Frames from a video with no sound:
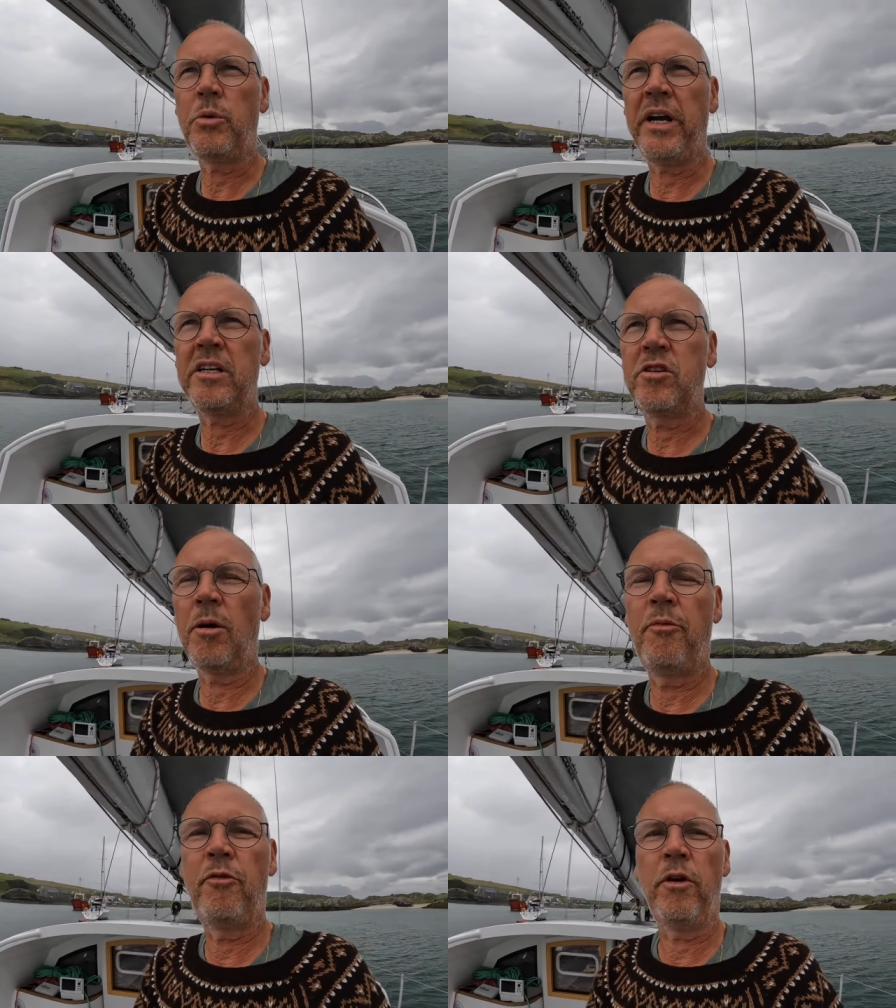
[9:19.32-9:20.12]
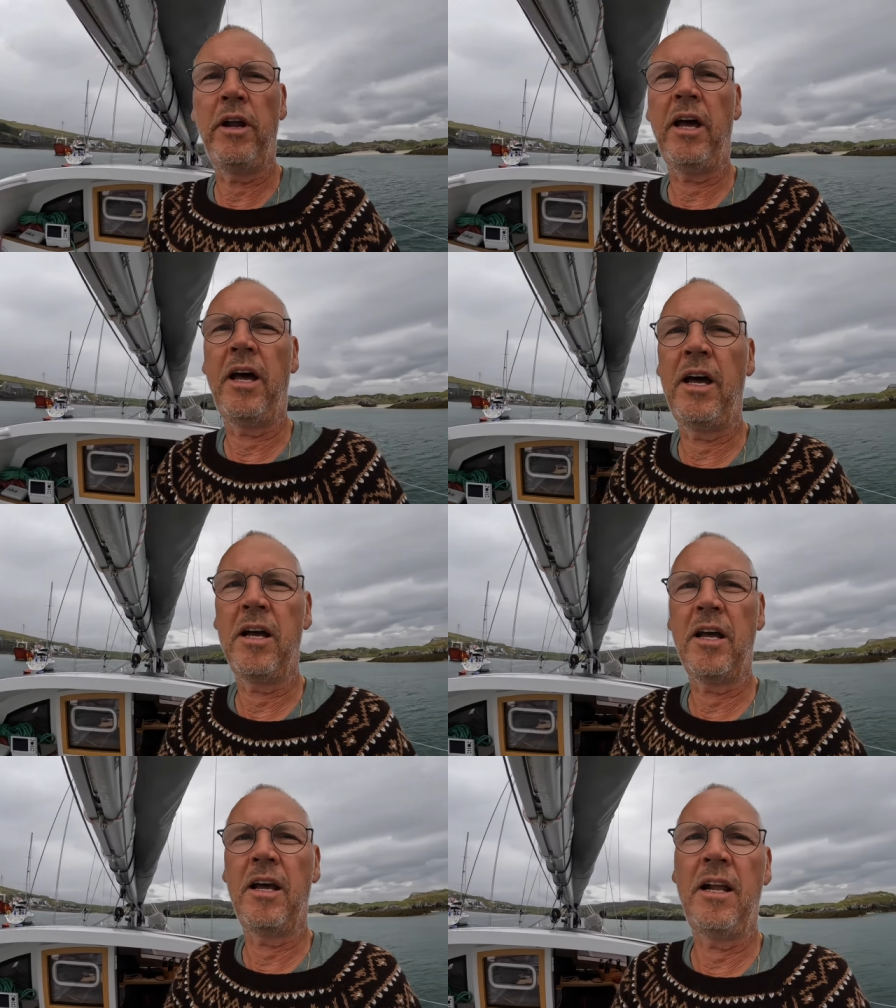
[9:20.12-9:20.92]
quick stop for the
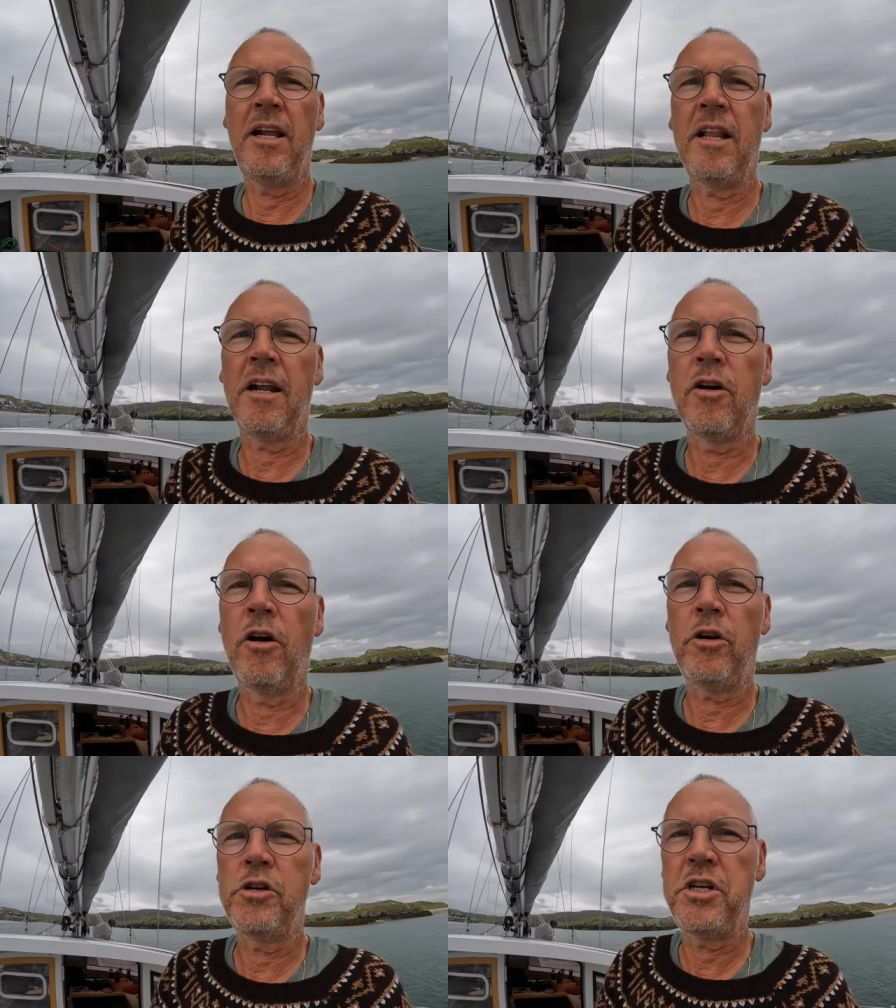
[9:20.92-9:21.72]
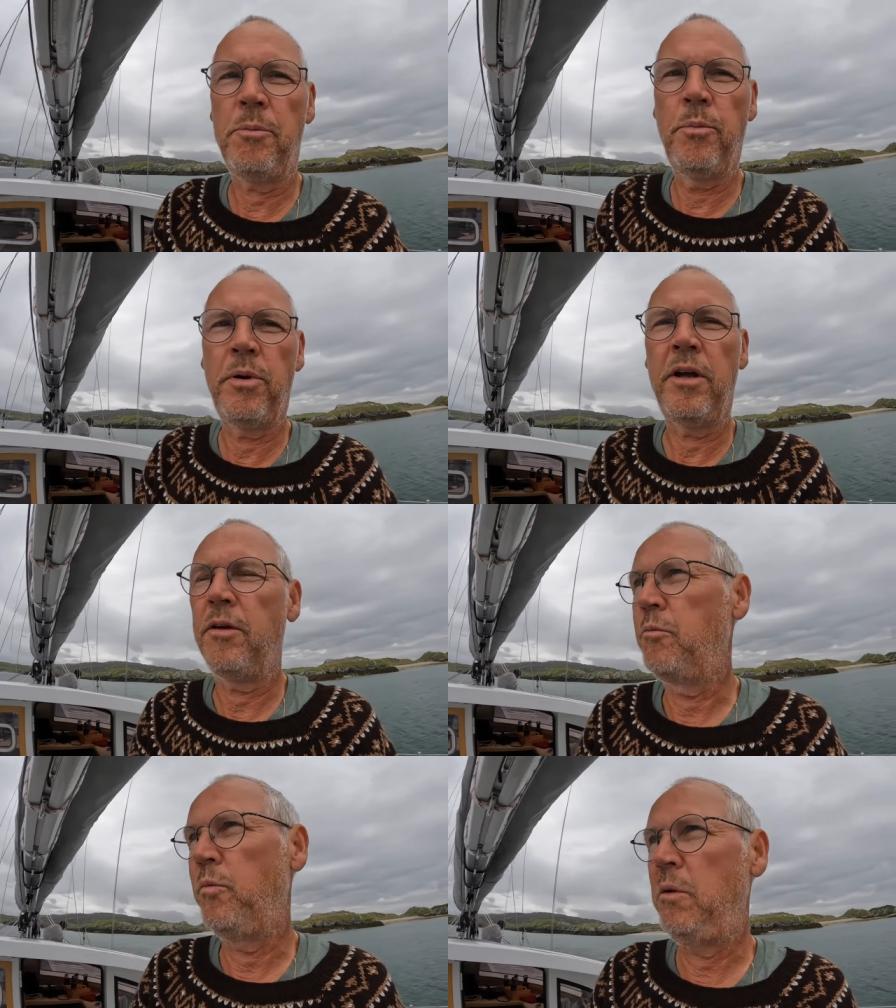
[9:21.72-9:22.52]
little cargo ship.
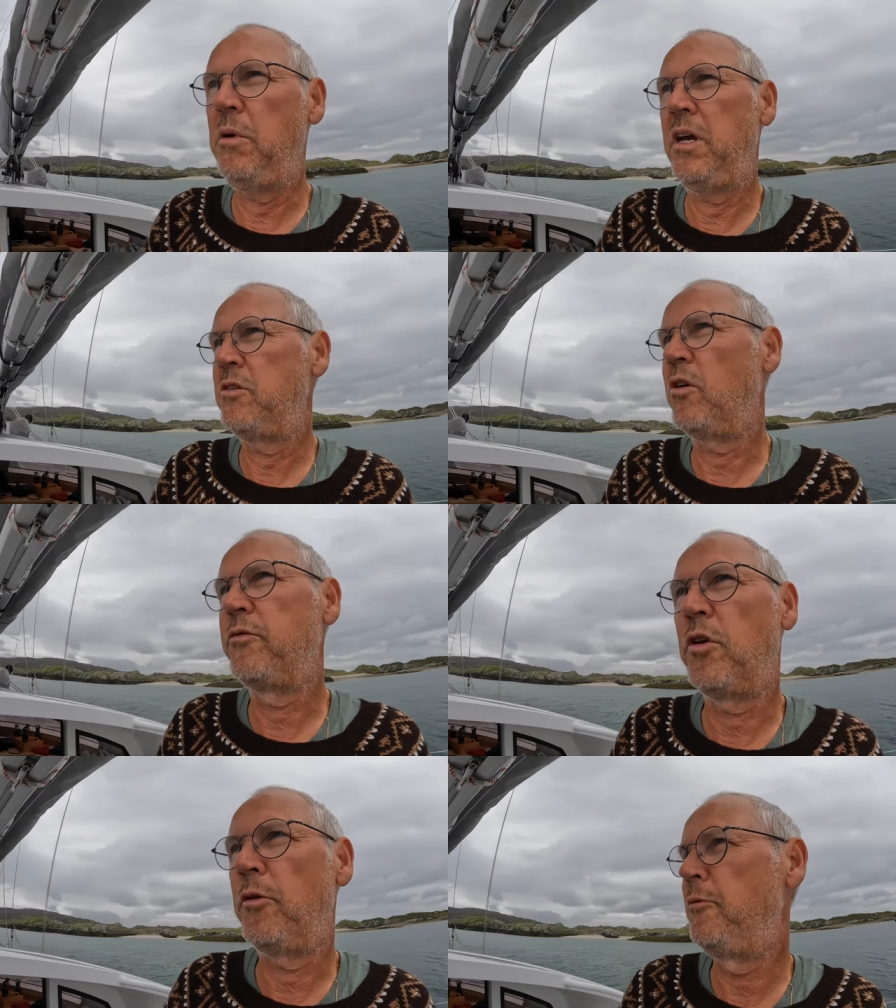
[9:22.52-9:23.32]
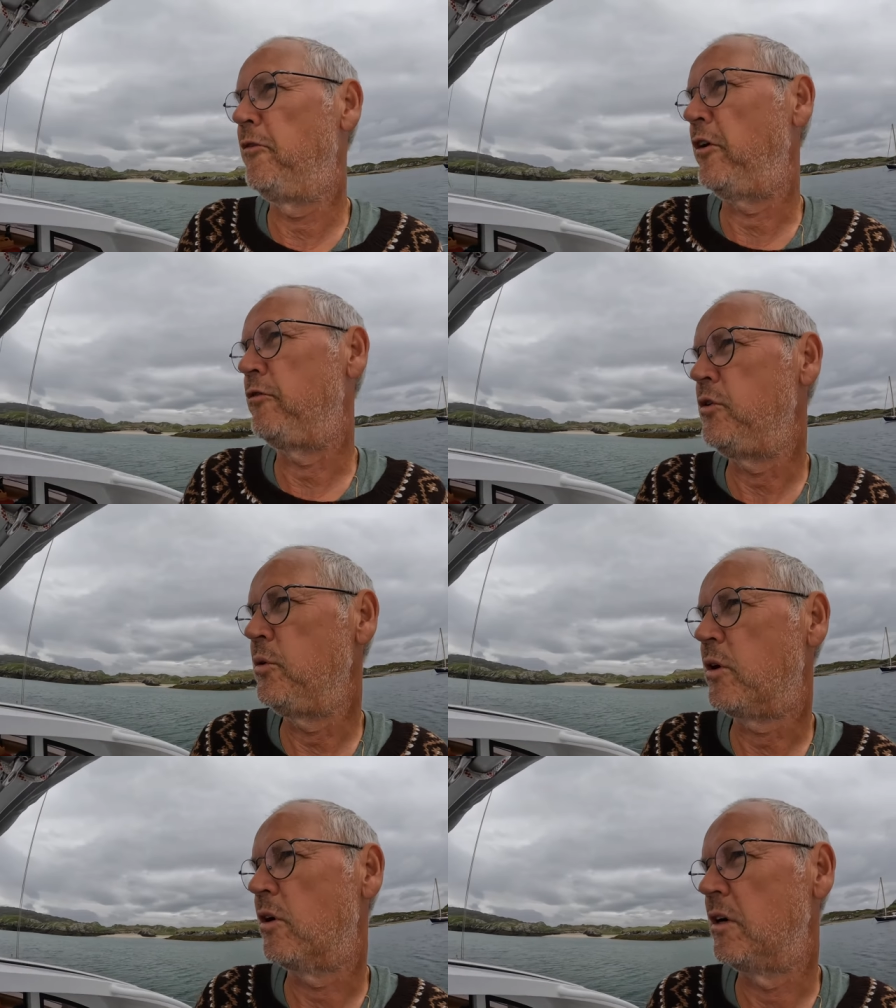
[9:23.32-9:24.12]
Maybe he dropped off a
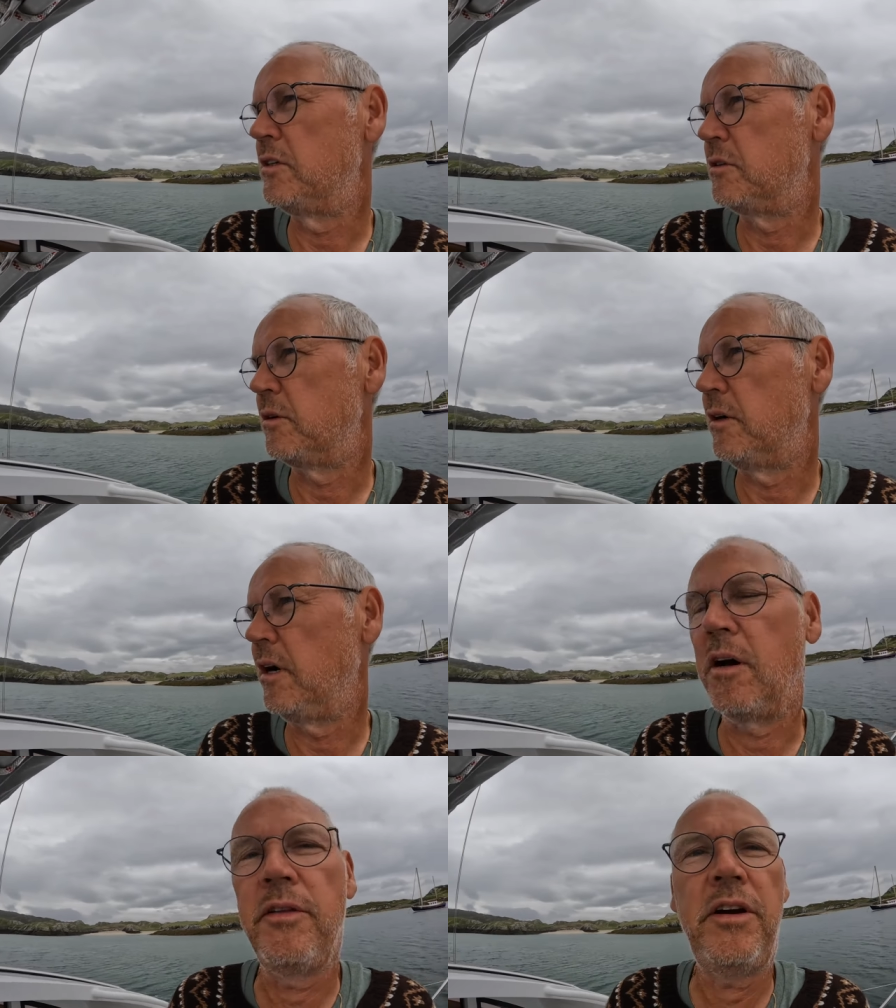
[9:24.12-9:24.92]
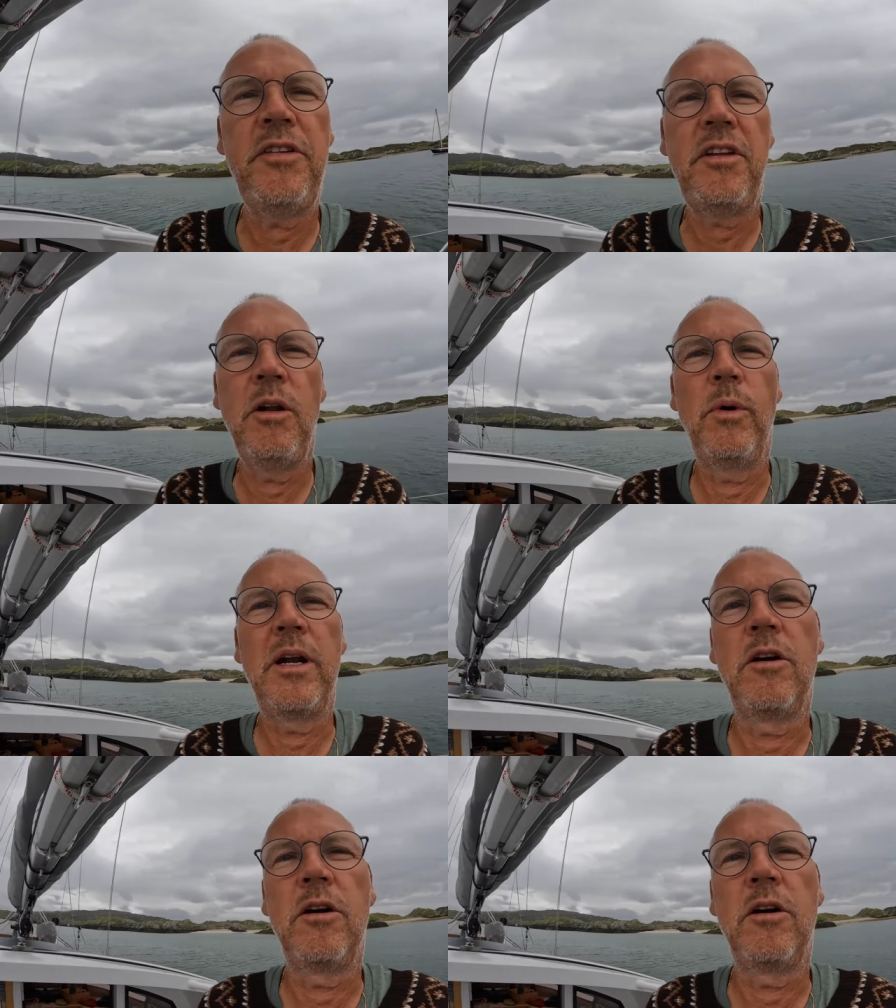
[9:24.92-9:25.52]
few cars, or no, there is still one